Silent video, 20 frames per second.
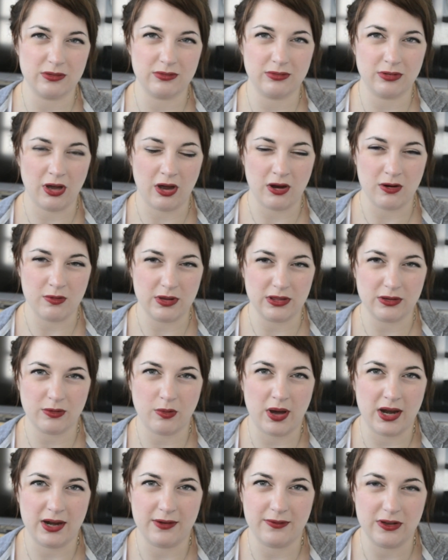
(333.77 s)
go with
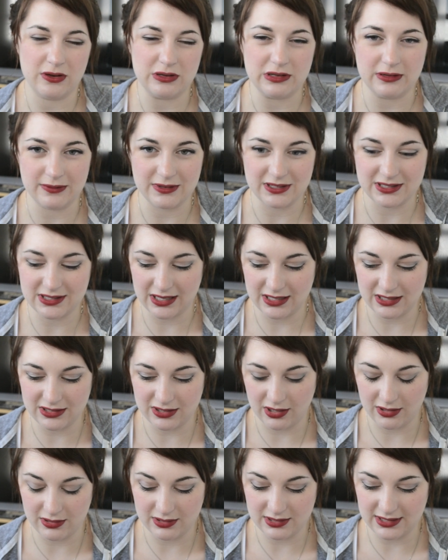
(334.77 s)
quite a few different skin
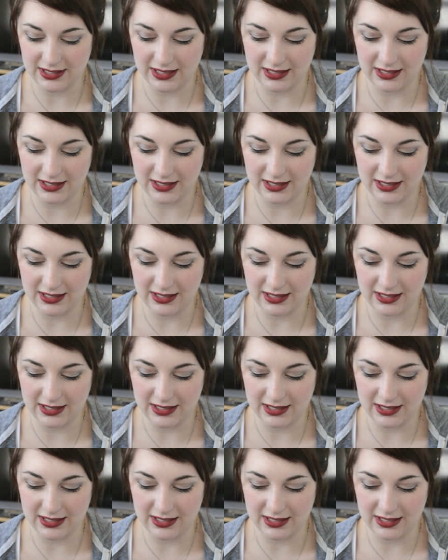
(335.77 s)
tones.